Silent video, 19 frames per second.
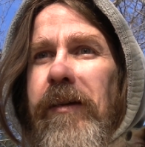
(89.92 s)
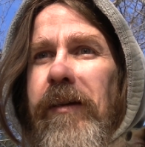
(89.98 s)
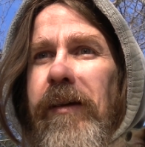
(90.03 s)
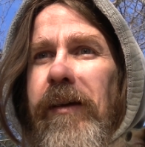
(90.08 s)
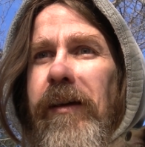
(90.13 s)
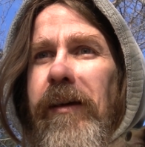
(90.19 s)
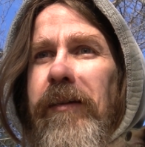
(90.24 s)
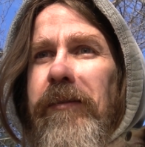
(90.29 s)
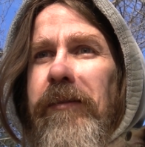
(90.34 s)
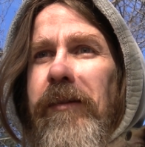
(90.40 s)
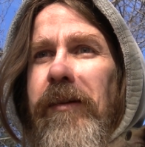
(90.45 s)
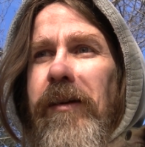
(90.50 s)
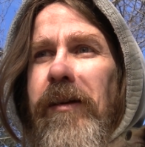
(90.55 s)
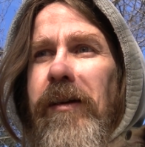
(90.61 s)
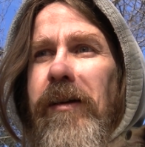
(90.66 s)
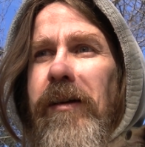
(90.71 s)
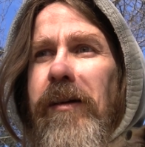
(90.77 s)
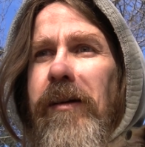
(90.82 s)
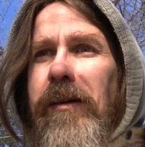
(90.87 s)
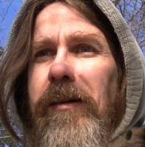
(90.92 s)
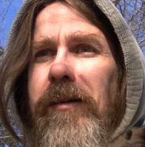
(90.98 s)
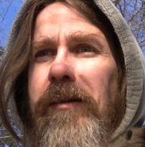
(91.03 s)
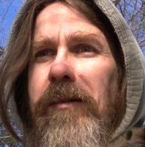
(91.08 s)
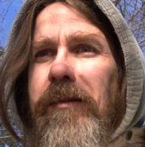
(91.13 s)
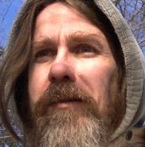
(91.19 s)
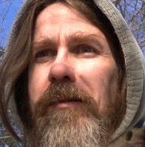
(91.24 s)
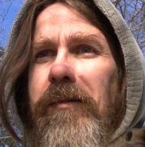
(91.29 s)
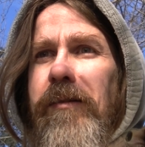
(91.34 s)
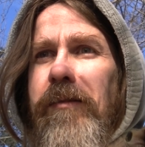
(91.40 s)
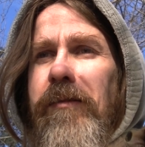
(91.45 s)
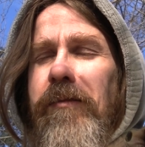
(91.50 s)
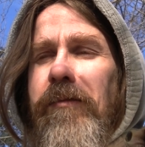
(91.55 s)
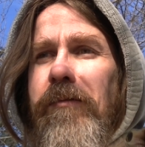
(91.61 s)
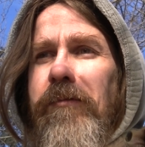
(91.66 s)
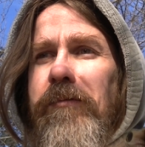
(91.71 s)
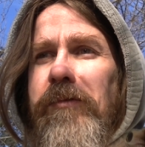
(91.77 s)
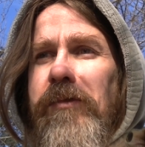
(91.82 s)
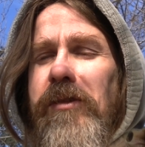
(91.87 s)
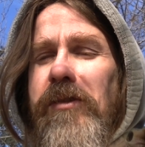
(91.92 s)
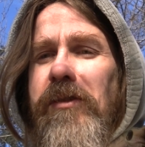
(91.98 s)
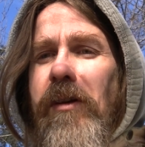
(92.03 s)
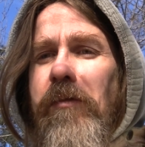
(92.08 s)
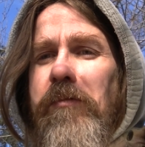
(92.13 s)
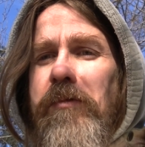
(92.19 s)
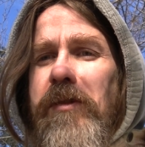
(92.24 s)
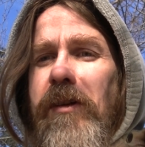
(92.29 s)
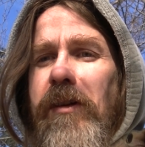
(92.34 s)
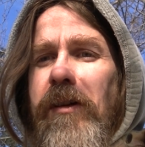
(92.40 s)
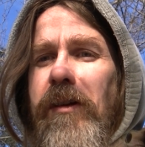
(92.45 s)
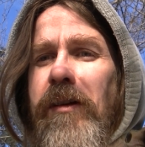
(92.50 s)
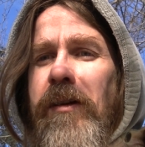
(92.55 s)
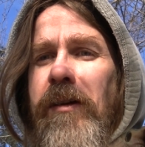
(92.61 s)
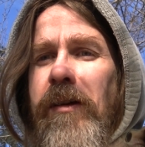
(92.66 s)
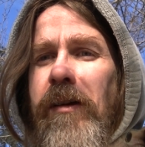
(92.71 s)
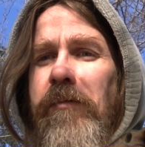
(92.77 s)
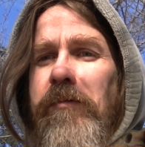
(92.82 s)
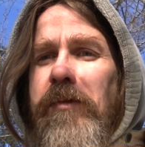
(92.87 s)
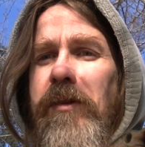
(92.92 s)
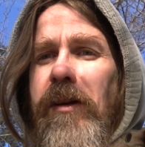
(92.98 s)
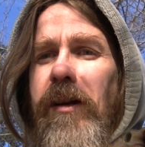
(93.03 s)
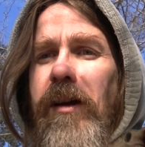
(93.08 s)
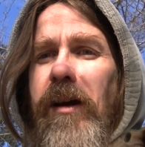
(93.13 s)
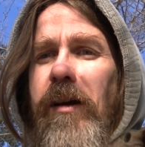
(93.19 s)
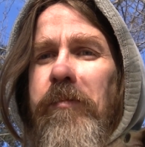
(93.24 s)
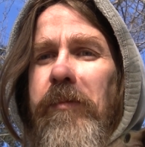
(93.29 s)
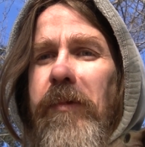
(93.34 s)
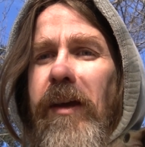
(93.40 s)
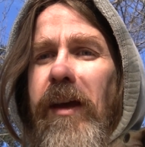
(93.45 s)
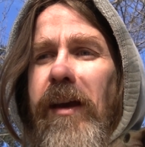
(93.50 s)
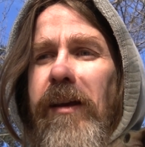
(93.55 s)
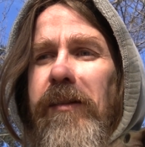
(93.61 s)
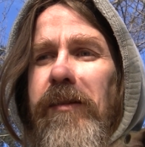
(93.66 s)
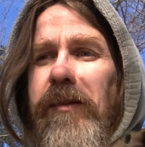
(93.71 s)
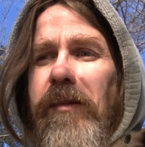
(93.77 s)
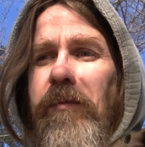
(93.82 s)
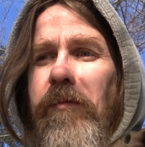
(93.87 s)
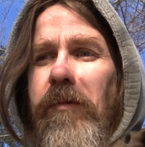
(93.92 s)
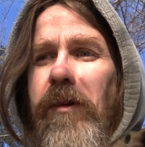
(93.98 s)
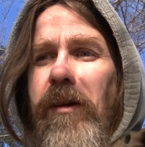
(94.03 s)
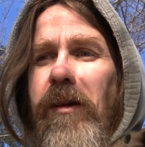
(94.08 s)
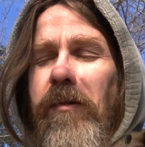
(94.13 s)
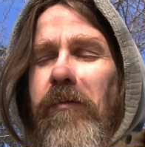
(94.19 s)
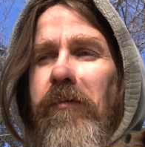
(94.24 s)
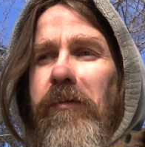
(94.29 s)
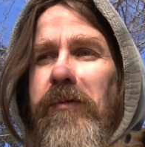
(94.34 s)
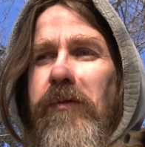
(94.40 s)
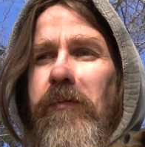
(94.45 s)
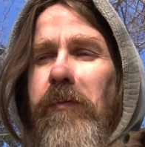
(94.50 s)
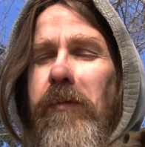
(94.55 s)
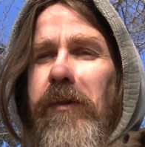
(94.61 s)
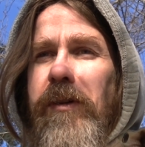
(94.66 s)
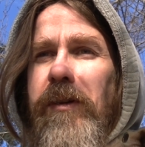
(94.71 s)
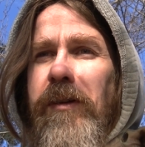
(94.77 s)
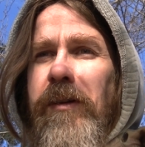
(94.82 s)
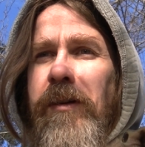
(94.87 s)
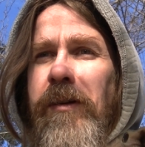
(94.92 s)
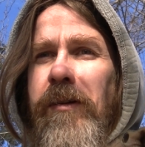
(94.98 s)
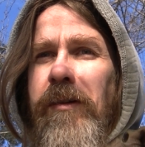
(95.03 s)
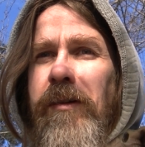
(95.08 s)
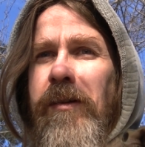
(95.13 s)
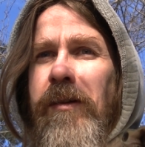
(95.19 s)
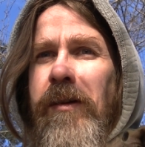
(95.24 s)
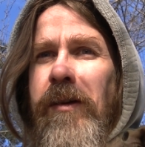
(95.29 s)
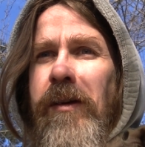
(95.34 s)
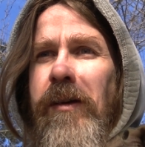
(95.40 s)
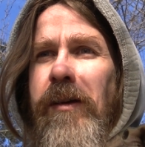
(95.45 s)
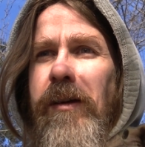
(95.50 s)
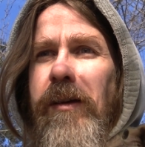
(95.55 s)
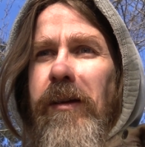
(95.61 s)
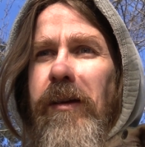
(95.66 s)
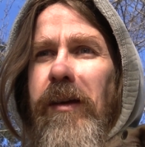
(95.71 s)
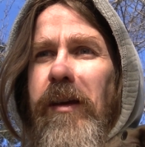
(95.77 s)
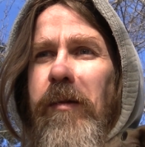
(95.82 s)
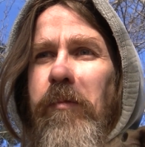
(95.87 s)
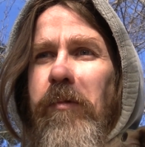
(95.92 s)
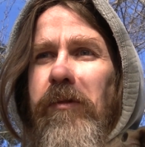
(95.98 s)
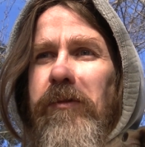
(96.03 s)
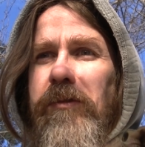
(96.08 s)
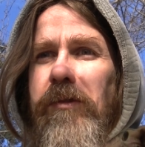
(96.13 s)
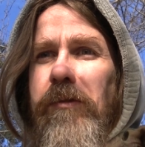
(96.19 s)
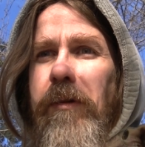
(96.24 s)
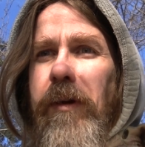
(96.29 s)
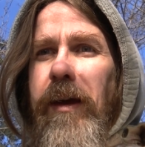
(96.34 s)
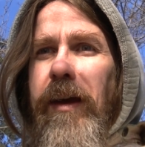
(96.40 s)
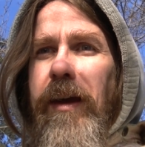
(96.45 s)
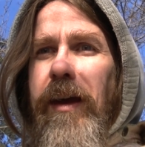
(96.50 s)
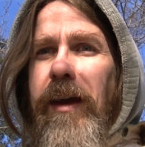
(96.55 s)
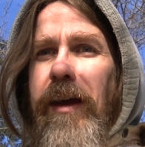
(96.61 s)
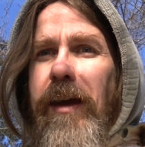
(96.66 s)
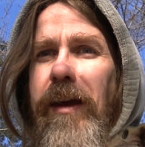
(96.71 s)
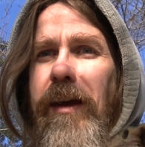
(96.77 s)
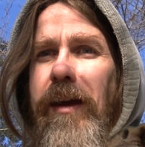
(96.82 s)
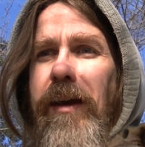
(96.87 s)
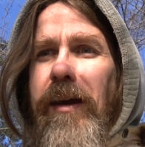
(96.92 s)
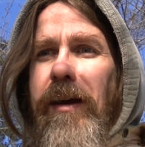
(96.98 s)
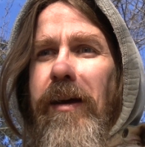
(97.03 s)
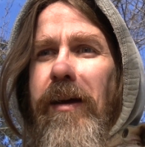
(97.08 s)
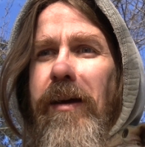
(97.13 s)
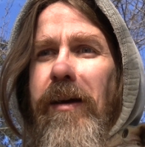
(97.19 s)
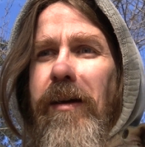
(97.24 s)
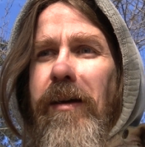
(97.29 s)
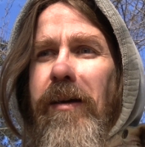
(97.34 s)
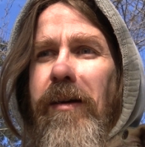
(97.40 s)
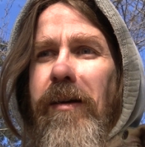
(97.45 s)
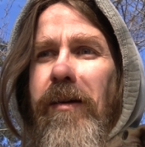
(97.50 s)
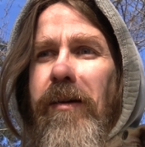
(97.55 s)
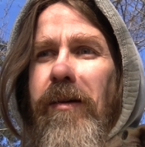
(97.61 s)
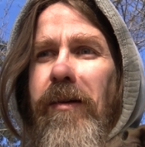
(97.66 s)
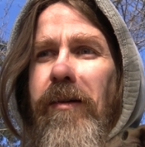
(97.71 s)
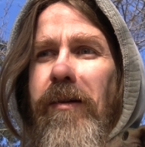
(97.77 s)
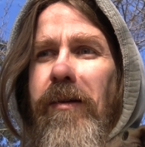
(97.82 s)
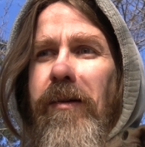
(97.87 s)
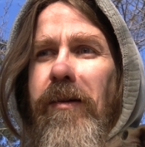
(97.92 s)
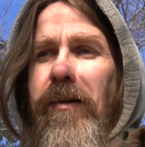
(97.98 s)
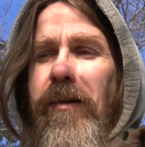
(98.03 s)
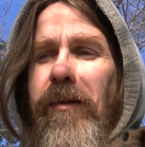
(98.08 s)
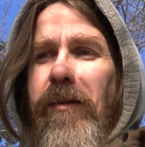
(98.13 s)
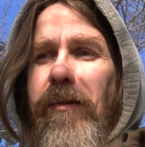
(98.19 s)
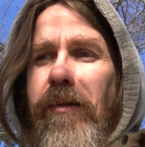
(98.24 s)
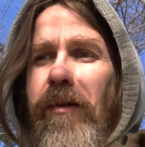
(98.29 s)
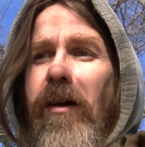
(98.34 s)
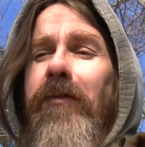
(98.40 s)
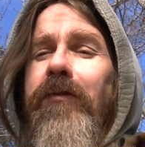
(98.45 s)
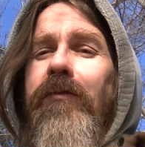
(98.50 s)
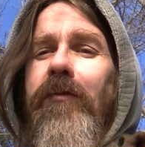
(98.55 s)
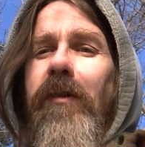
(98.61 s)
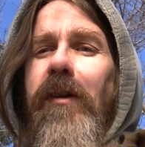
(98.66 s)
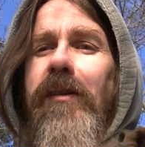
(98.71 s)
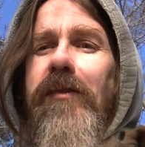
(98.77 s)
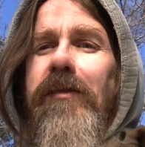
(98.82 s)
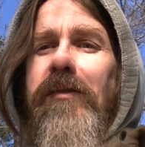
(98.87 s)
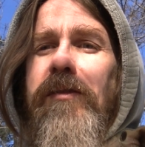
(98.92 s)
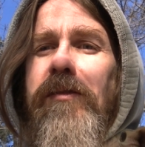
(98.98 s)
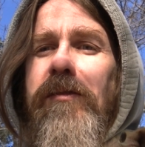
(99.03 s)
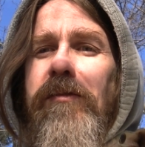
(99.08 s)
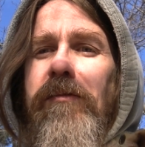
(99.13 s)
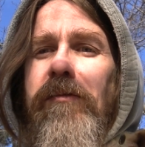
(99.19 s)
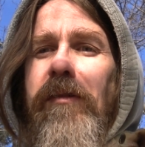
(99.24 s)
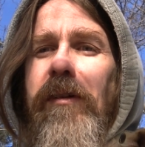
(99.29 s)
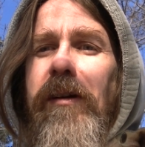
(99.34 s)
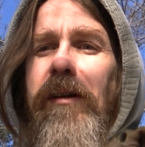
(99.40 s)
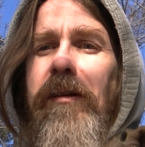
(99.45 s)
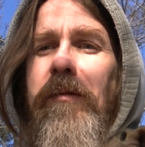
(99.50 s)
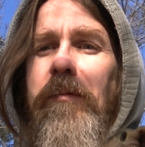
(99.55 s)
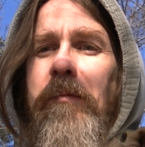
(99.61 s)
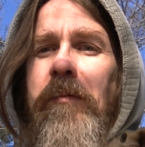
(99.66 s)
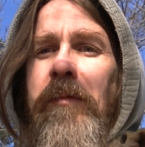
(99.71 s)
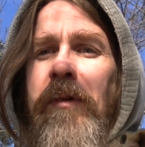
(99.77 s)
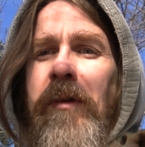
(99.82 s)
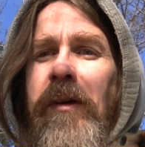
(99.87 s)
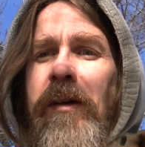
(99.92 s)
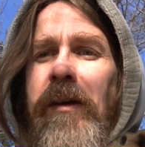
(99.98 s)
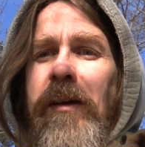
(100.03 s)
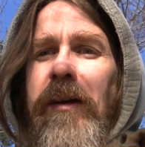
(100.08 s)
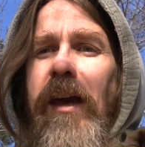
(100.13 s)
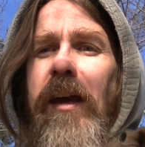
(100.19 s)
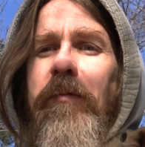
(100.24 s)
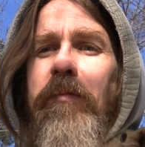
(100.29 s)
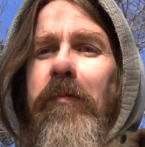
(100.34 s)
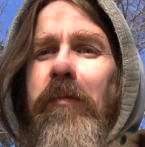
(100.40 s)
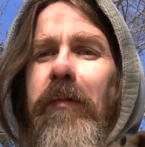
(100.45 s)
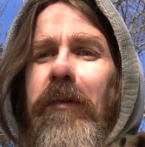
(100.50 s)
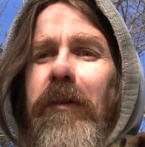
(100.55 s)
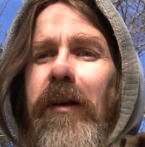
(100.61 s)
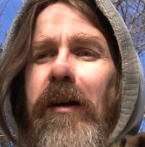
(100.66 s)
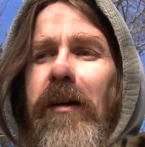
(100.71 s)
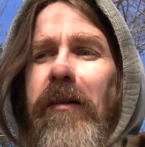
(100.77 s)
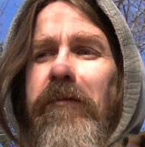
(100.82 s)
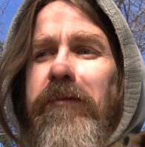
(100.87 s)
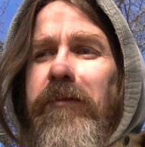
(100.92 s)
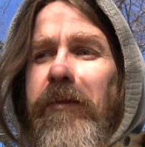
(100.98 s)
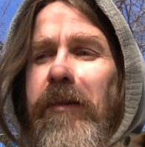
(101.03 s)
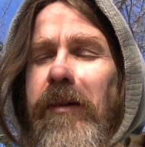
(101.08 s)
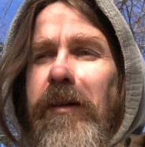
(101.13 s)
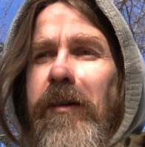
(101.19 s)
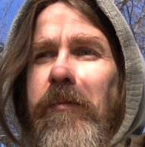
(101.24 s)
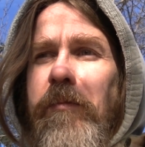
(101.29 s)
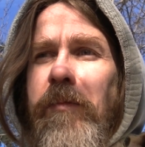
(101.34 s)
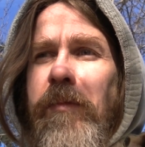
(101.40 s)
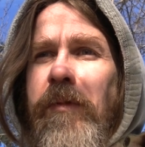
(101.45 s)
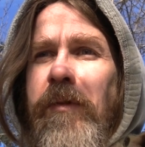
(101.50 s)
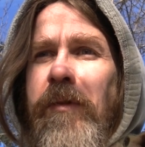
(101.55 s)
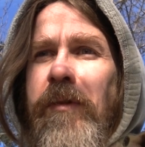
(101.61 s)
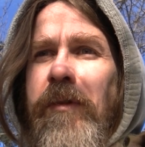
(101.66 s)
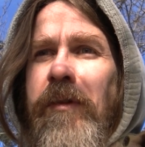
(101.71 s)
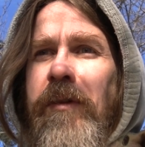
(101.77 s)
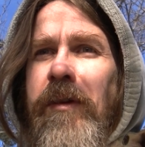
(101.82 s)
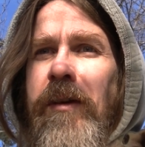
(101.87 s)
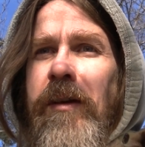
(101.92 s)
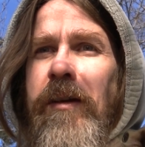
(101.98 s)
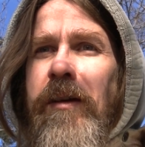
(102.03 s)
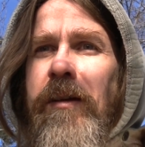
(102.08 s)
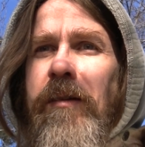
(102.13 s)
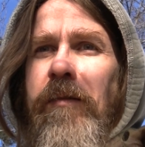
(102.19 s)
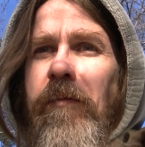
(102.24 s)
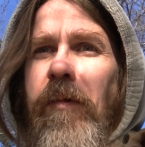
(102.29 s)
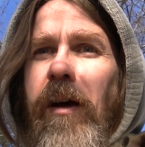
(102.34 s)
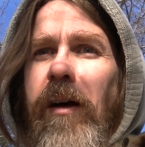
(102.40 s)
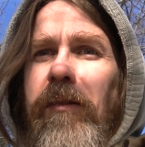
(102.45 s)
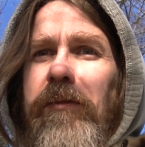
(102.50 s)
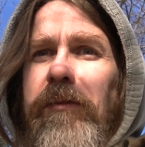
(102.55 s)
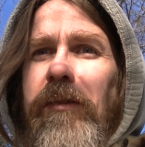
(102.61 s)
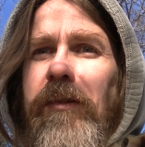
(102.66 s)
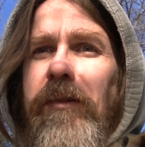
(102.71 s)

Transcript: and uh, oh, geez, I was gonna I was gonna up the ante in what I was willing and able to uh, authorized to, um, capable of, um, well,